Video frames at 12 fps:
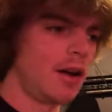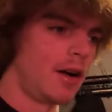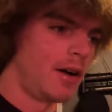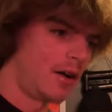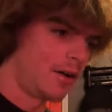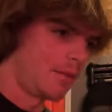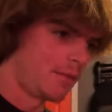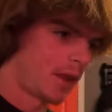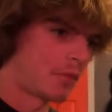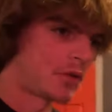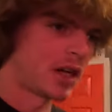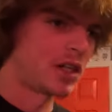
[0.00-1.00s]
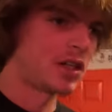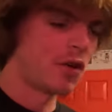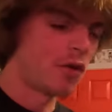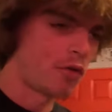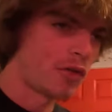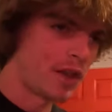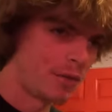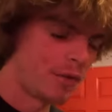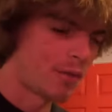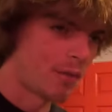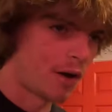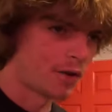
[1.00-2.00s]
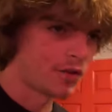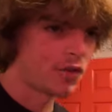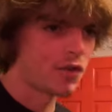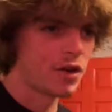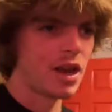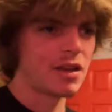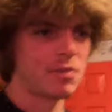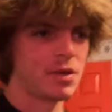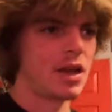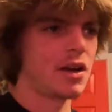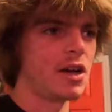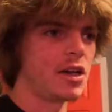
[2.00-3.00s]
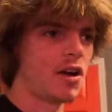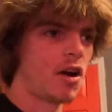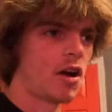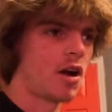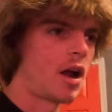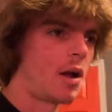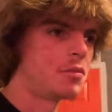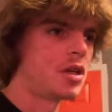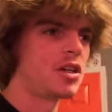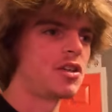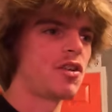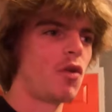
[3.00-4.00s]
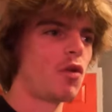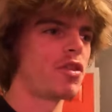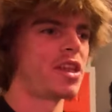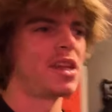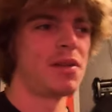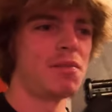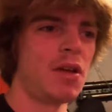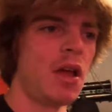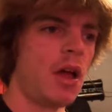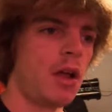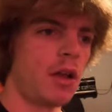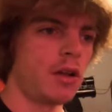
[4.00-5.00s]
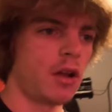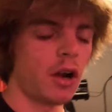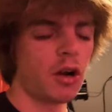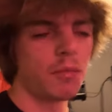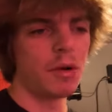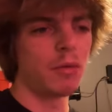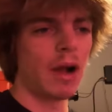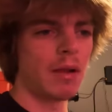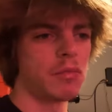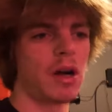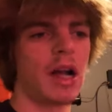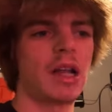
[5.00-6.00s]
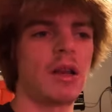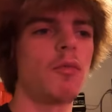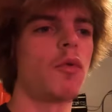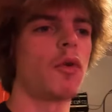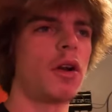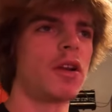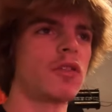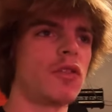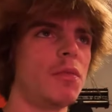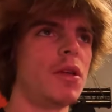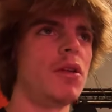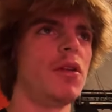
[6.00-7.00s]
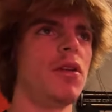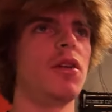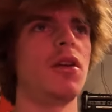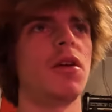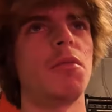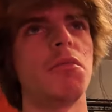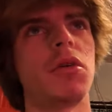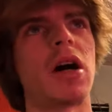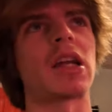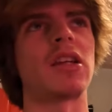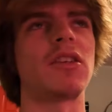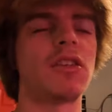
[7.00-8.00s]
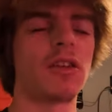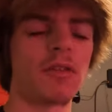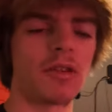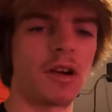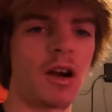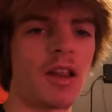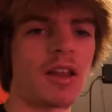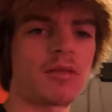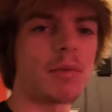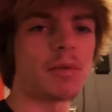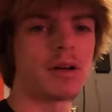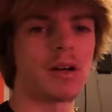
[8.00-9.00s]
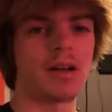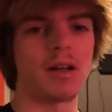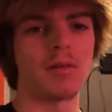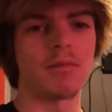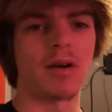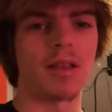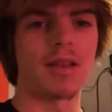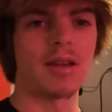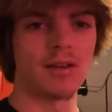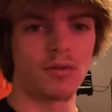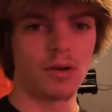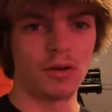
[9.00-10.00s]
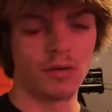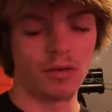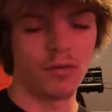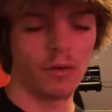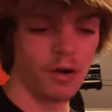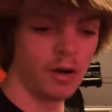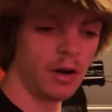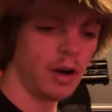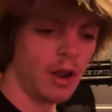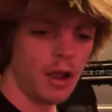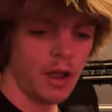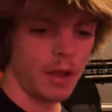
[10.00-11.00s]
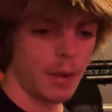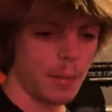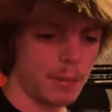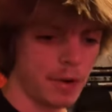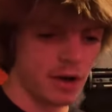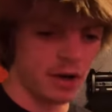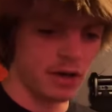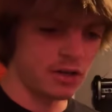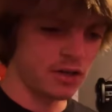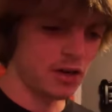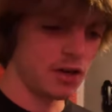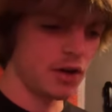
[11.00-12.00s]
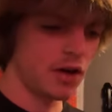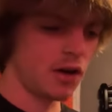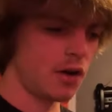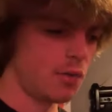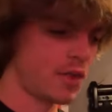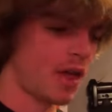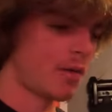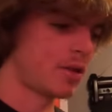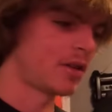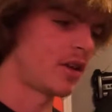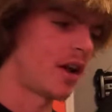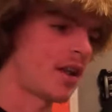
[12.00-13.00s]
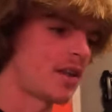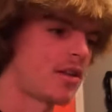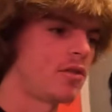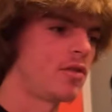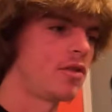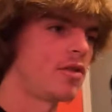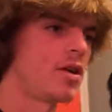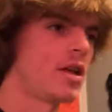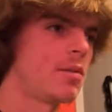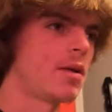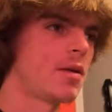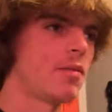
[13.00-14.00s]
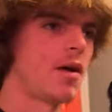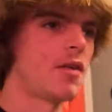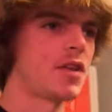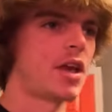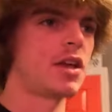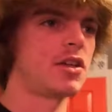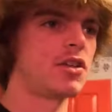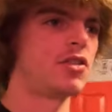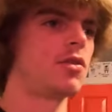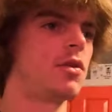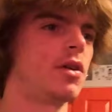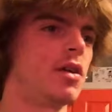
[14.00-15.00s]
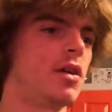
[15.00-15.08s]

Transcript: Um, I'm changing the whole theme on the Mazda 3. That's my daily car. I'm changing the whole theme not going to be red and black anymore. It's going to be black and silver. That's my plan by the end of 2024. But uh, with that being said, I have to do little Eddie Bay modifications to